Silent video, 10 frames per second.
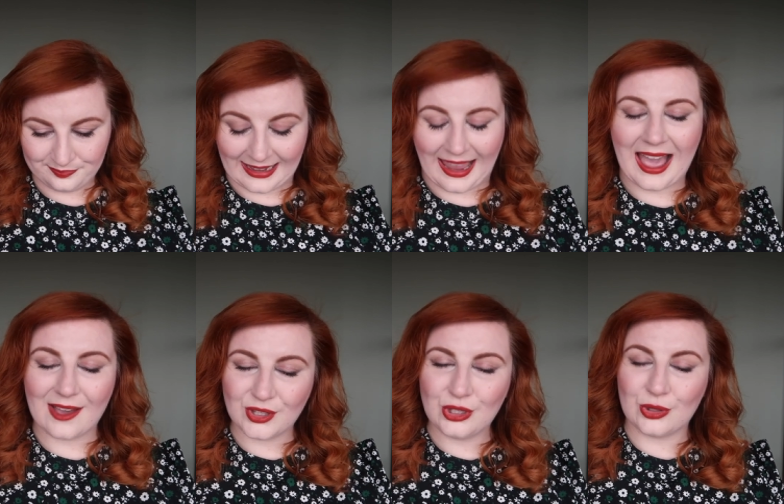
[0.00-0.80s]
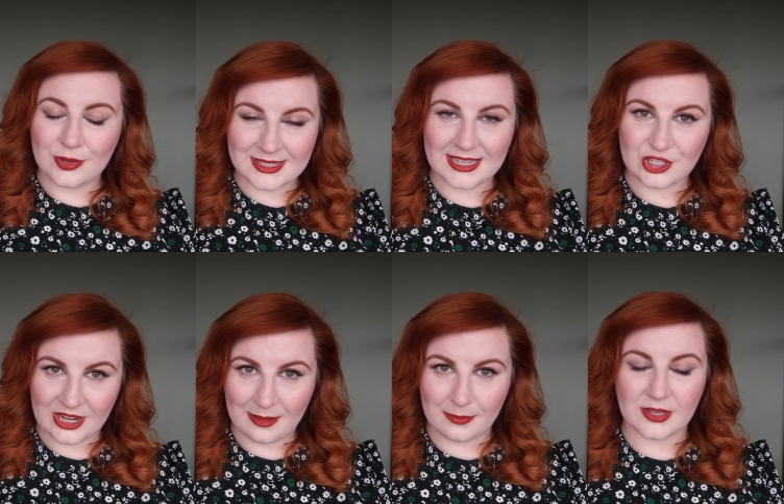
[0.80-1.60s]
and I haven't used this
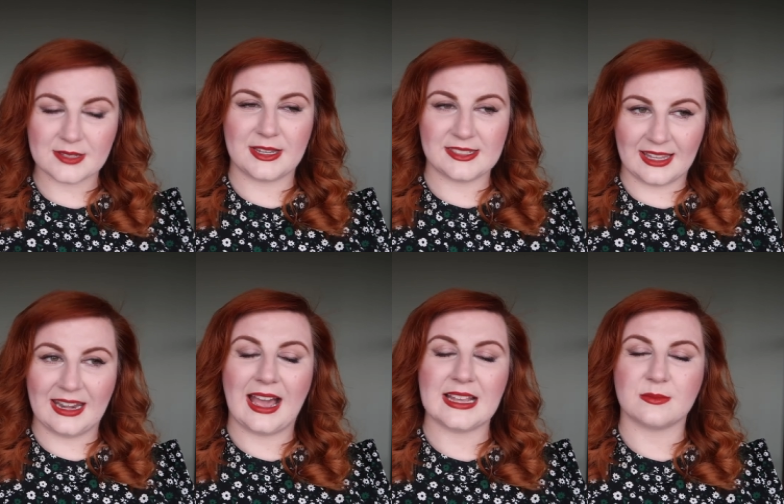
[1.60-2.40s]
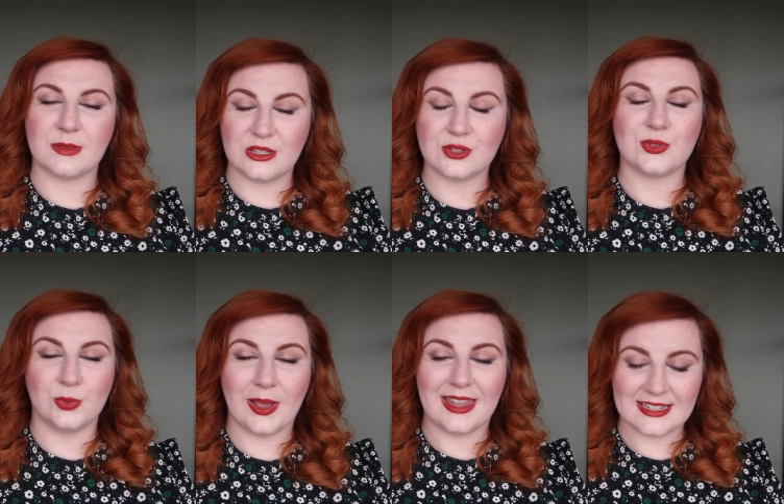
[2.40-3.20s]
yet because my skin has been
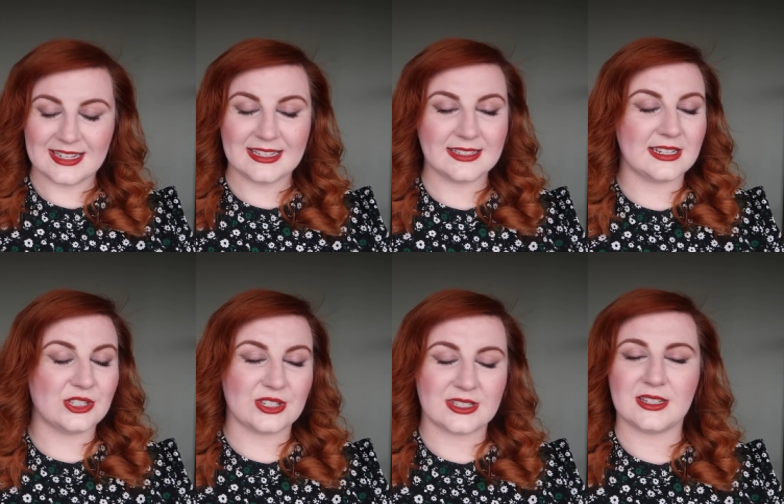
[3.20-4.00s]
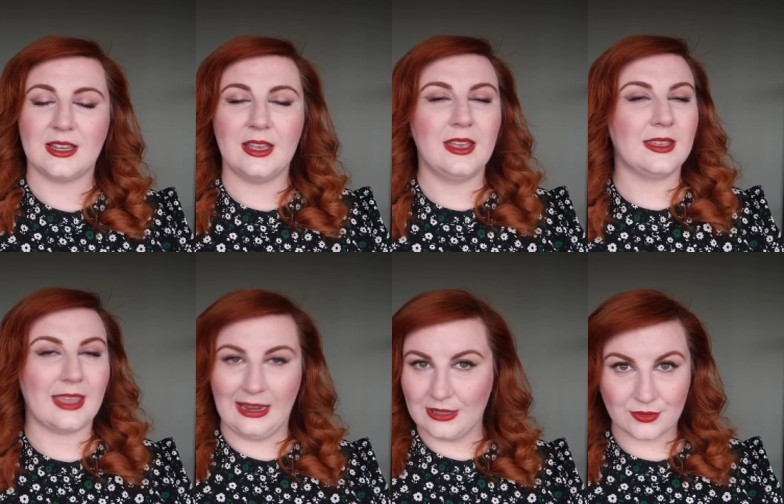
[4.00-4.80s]
so irritated I just
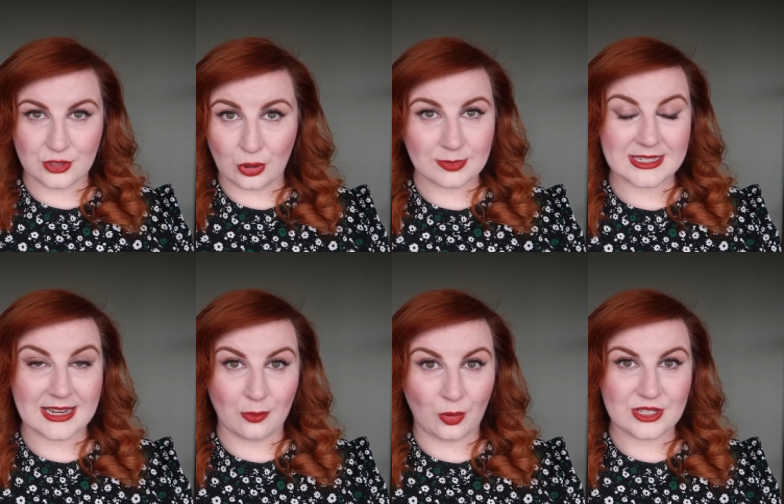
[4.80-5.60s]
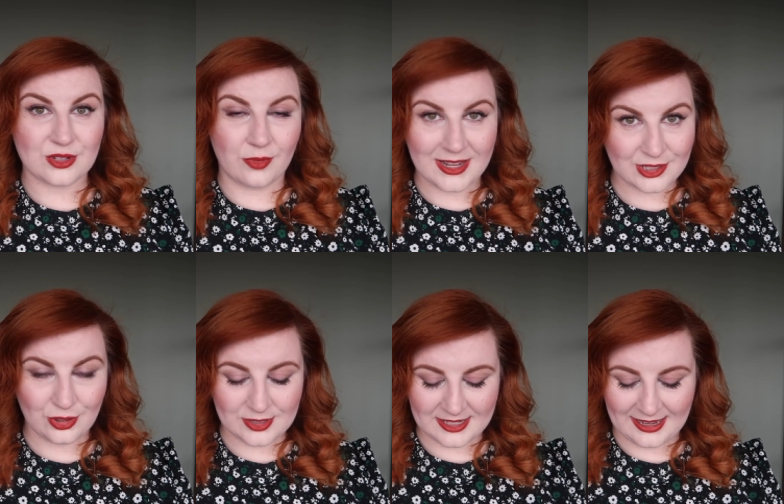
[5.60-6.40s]
kind of stopped and didn't want to risk
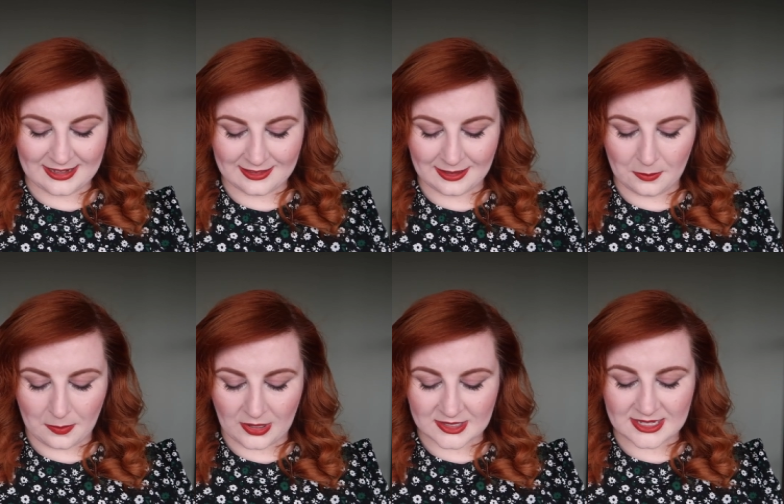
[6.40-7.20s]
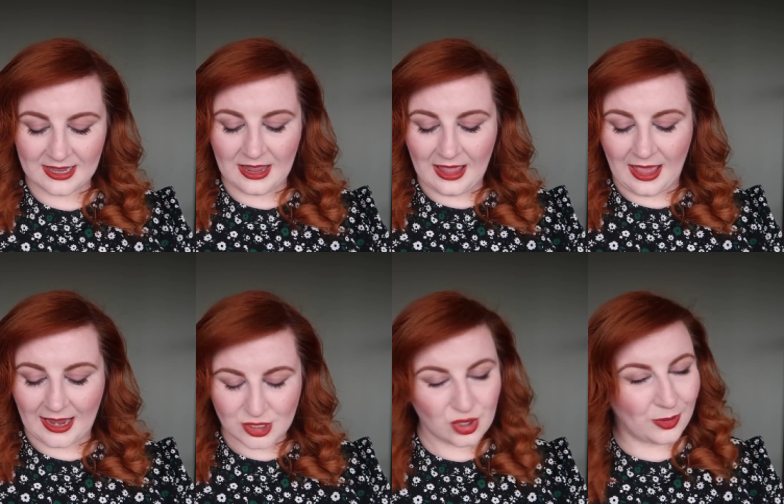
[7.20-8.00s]
using anything but
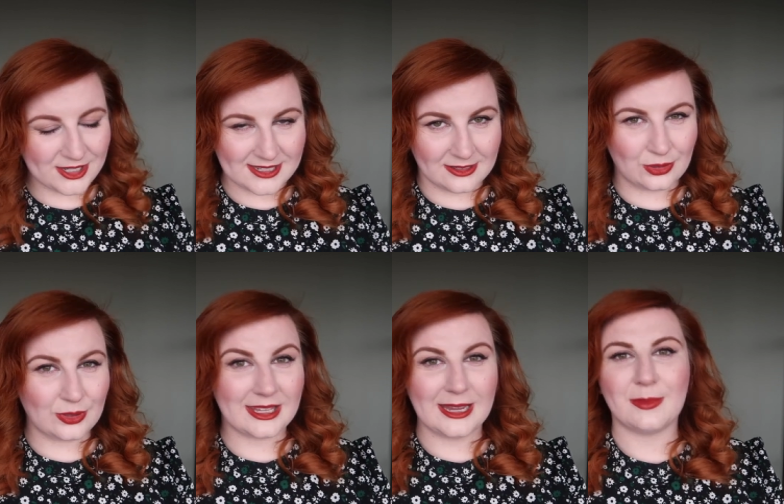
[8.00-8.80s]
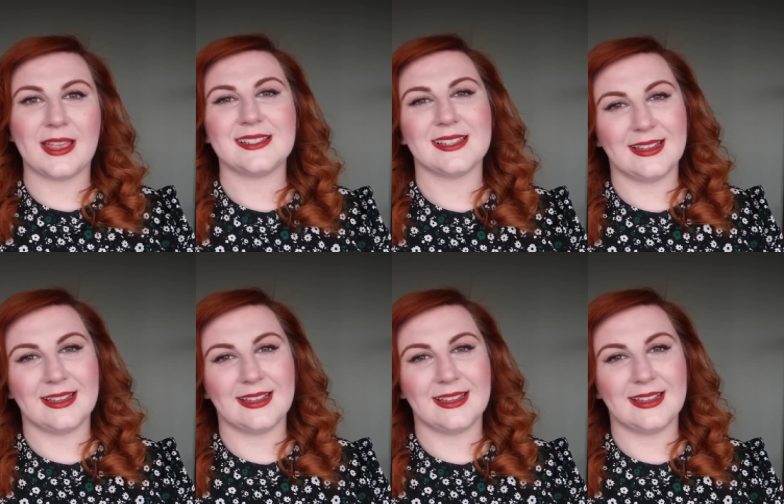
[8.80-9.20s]
I do want to keep this